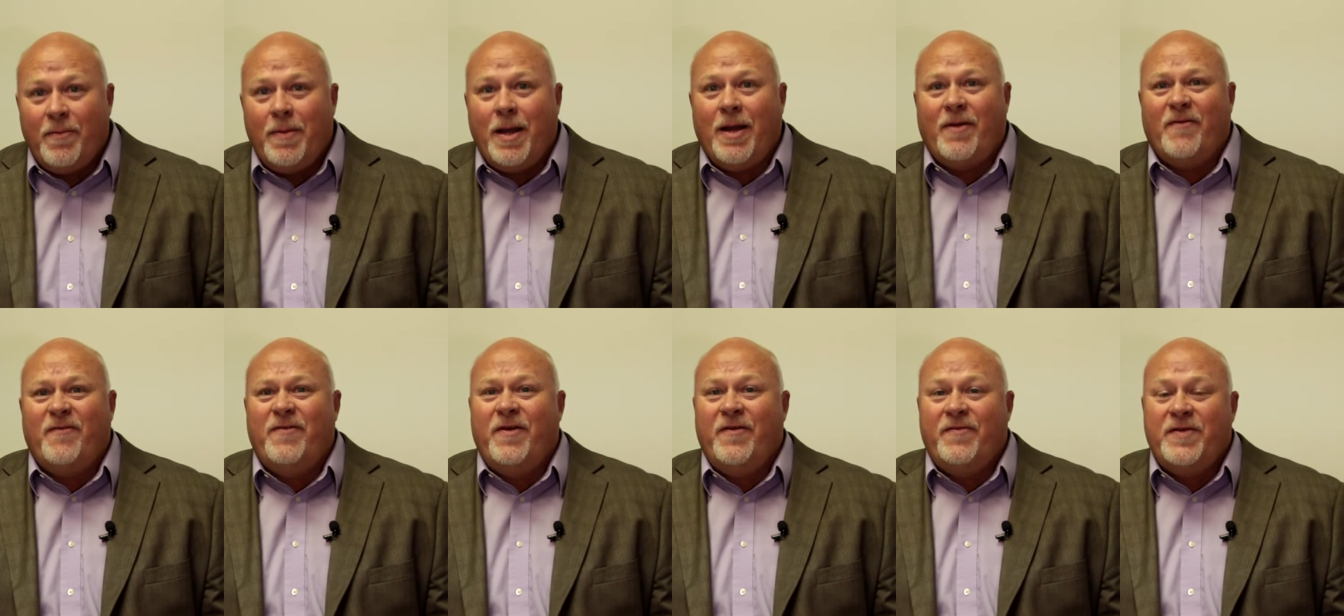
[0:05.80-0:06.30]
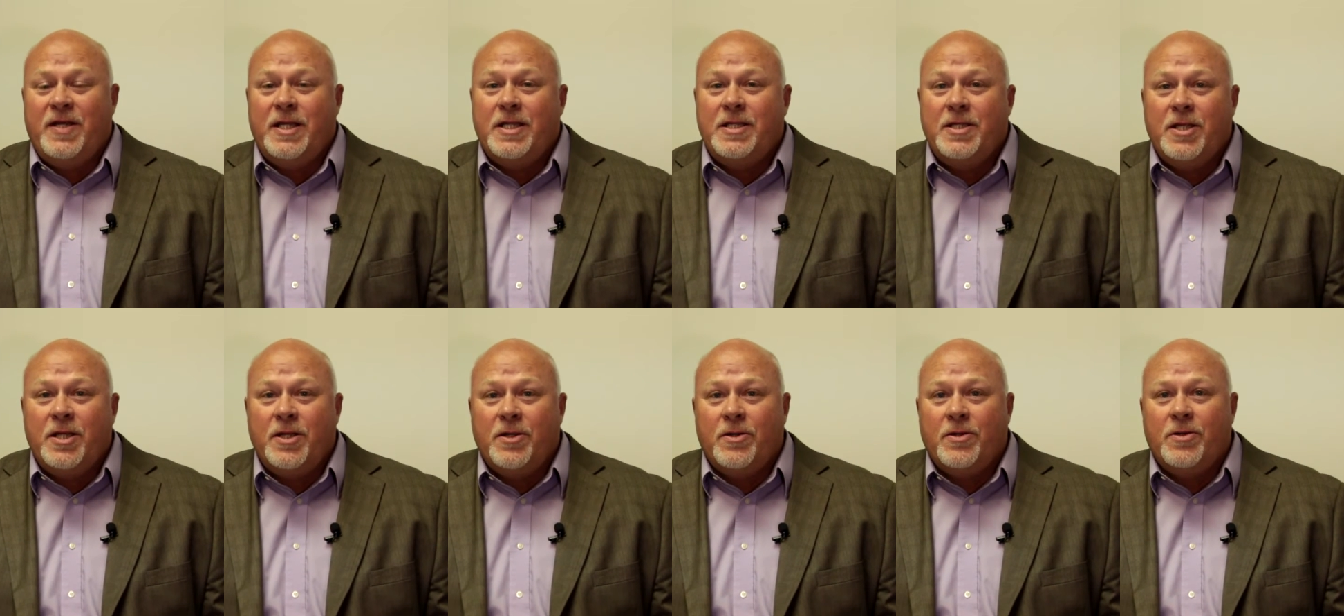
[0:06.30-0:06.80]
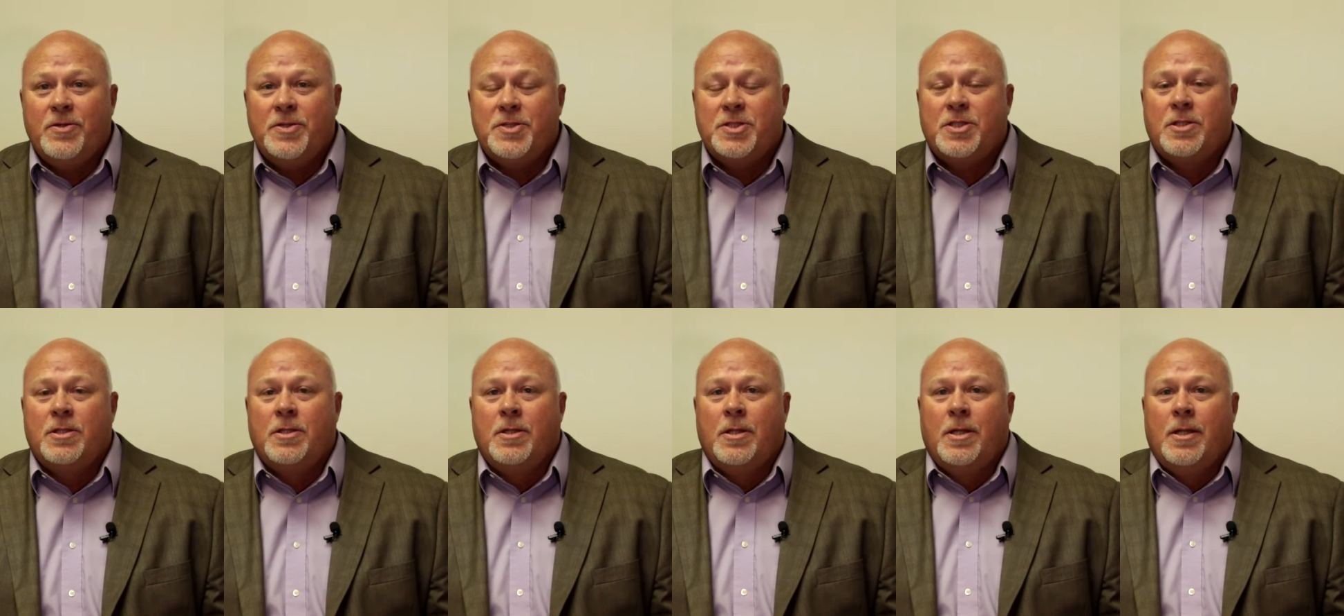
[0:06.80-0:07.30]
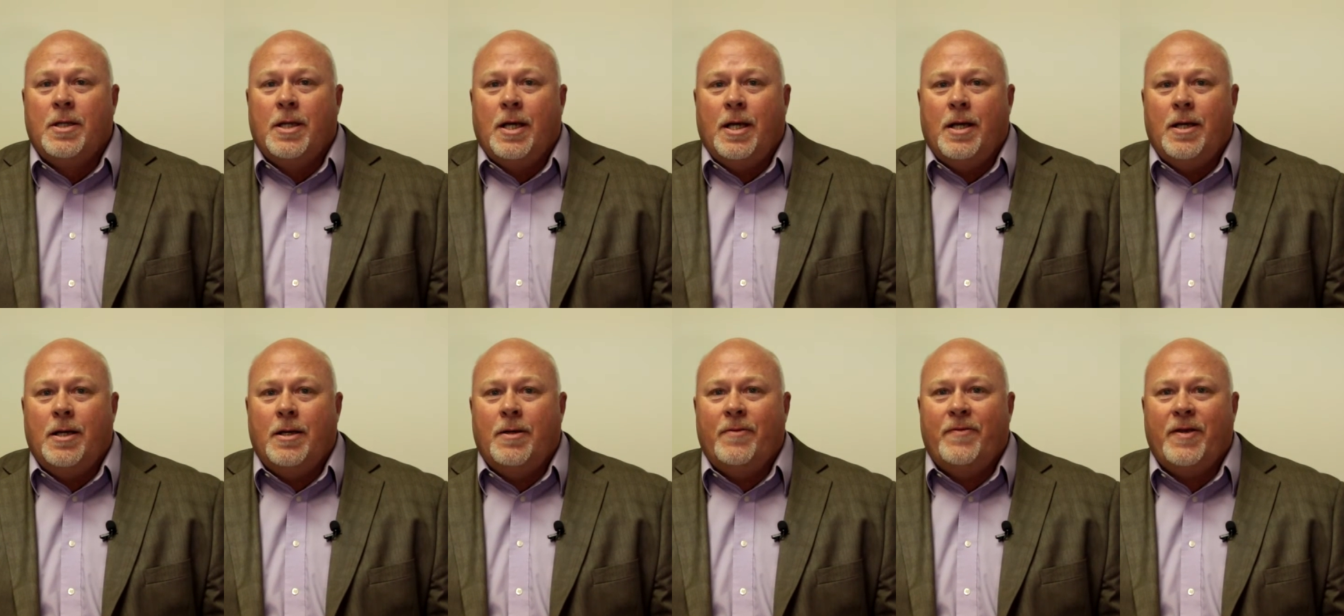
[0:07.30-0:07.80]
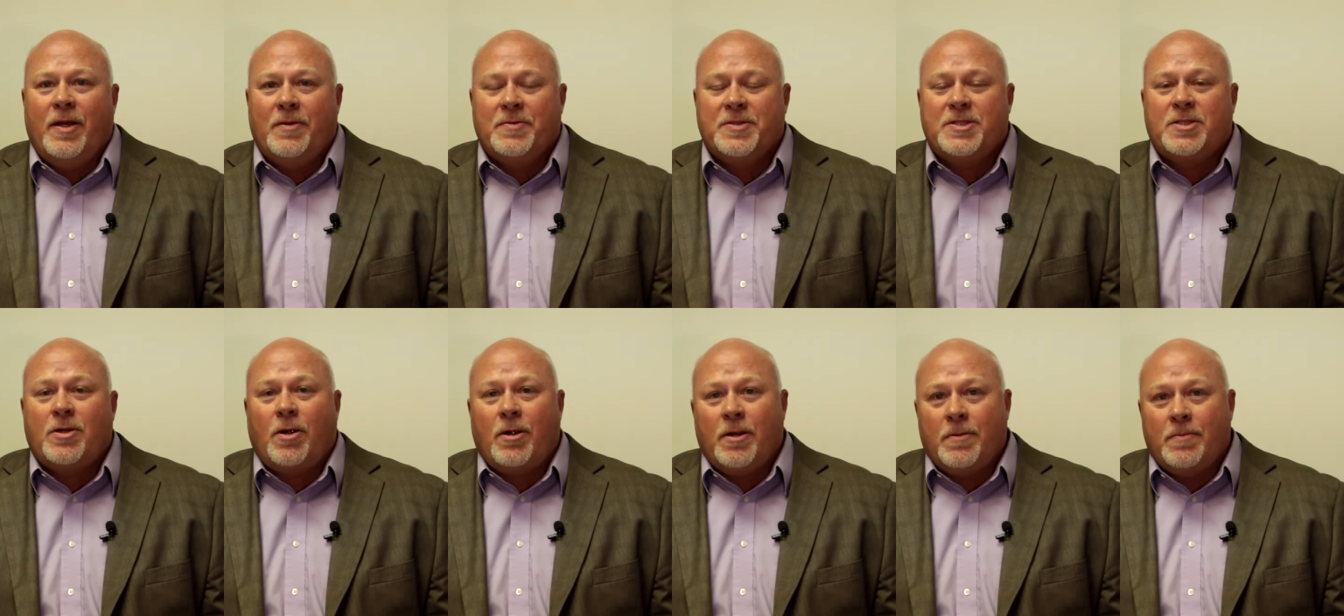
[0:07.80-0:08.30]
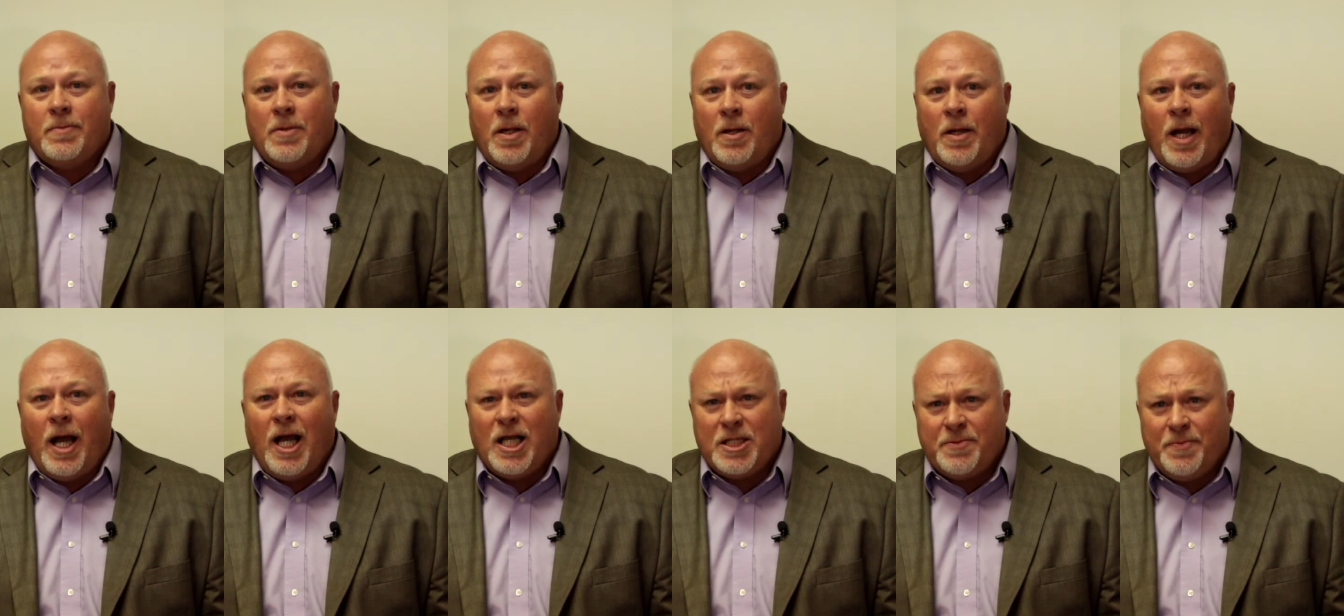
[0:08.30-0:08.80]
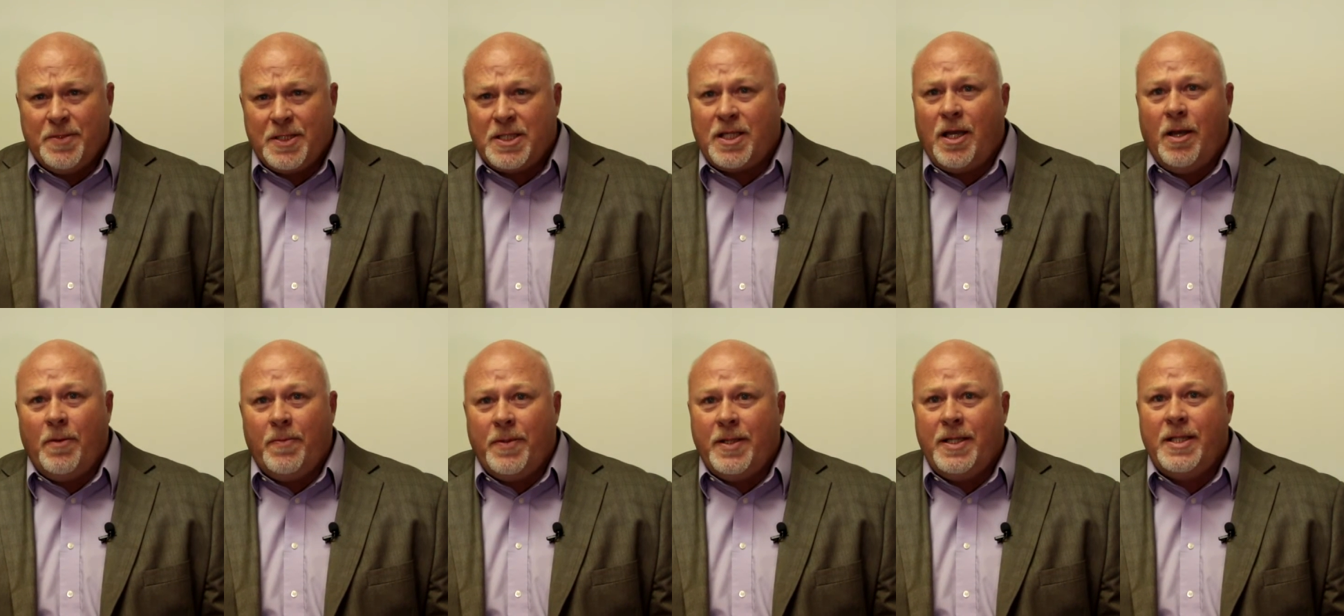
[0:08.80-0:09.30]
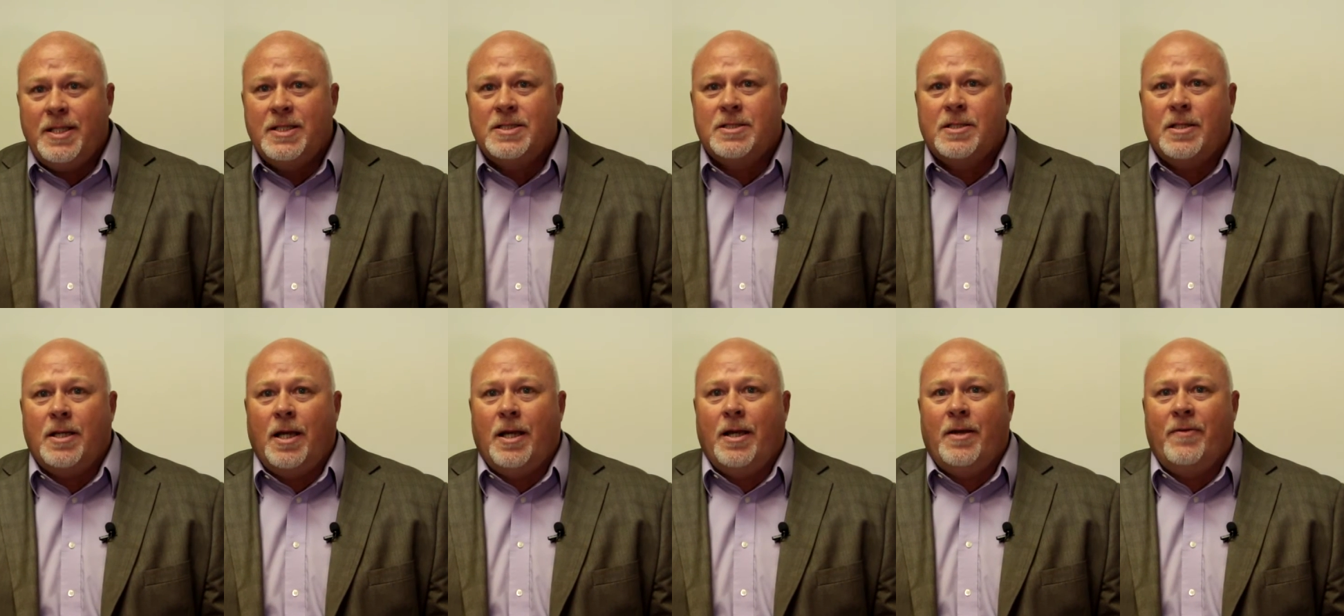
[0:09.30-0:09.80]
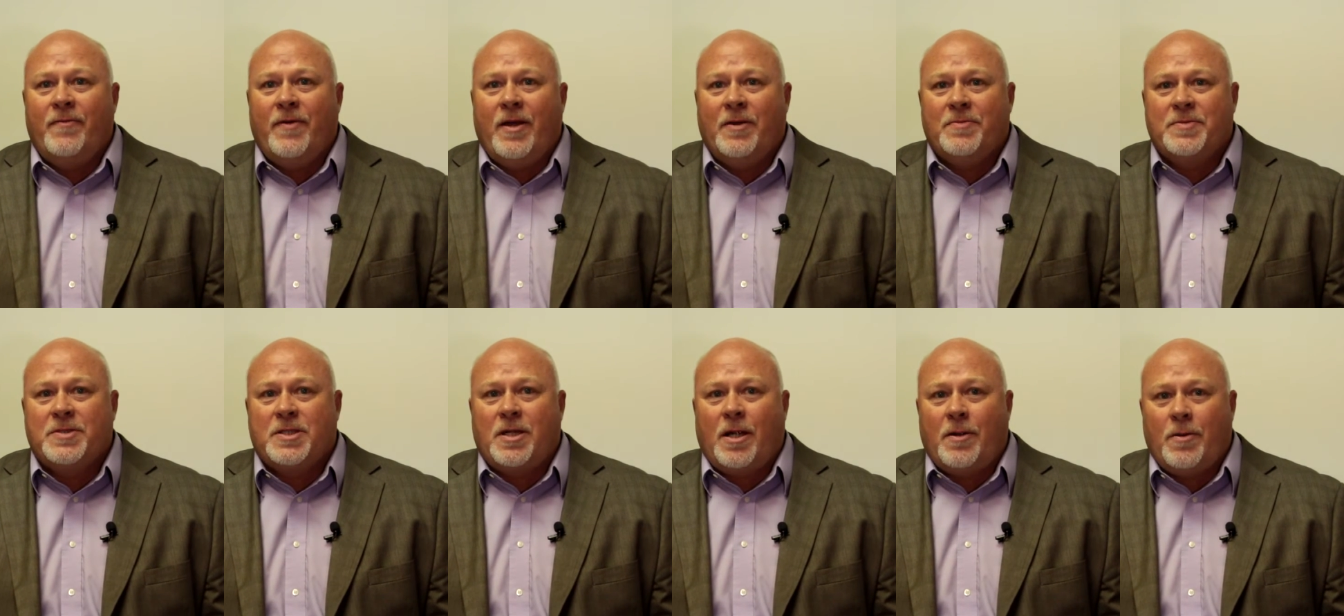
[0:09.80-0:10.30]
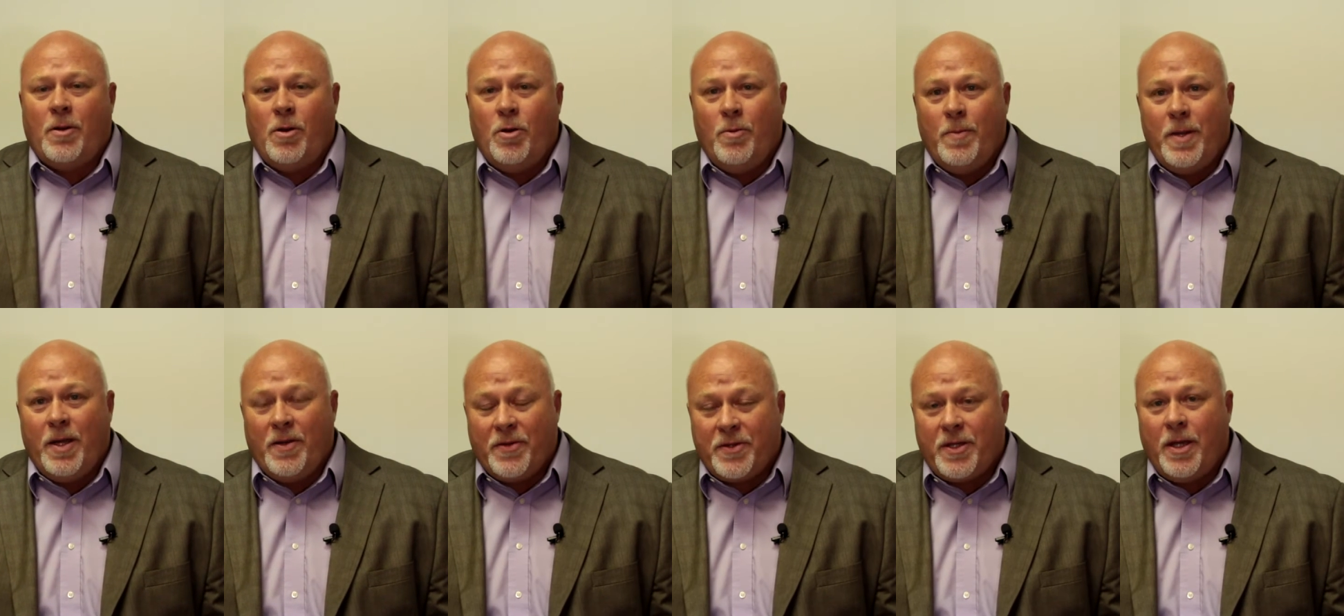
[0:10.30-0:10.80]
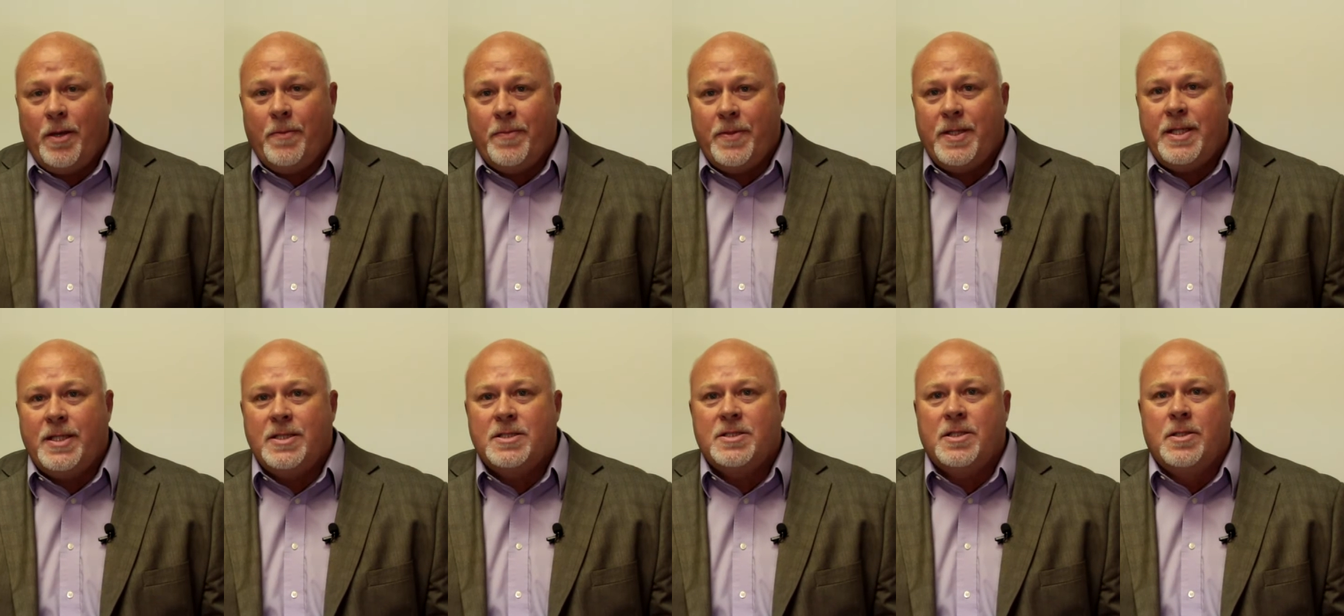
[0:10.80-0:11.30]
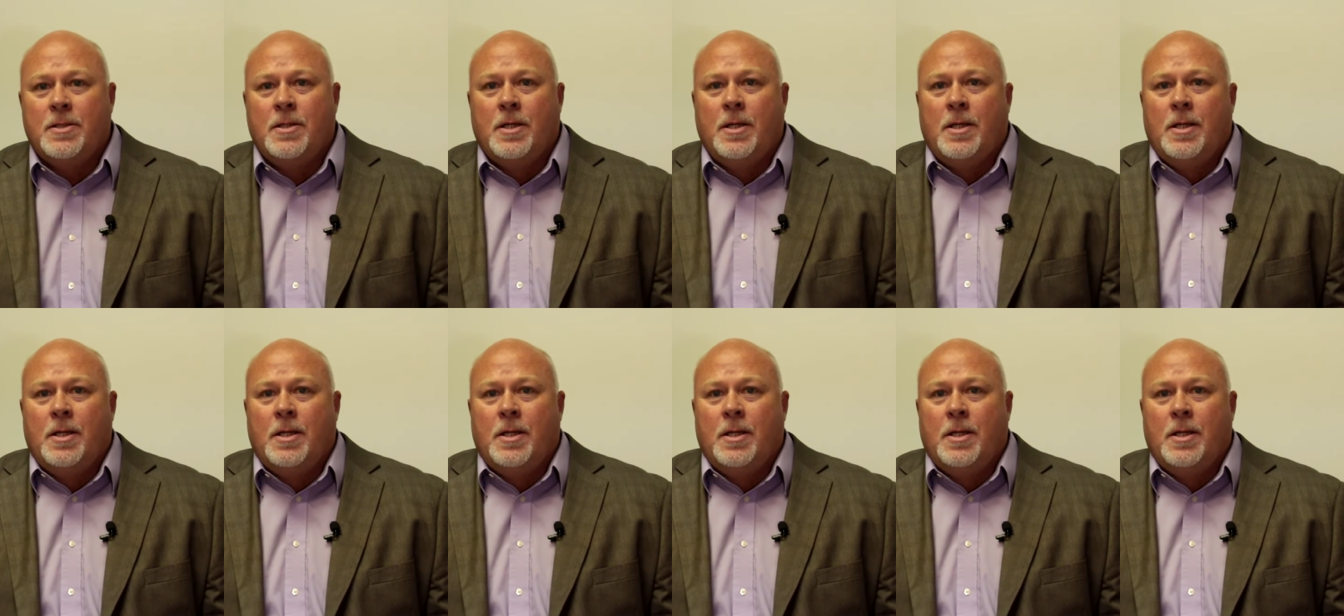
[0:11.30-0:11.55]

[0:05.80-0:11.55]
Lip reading: about 15 years. I've helped start hospice companies. I've helped start home health companies.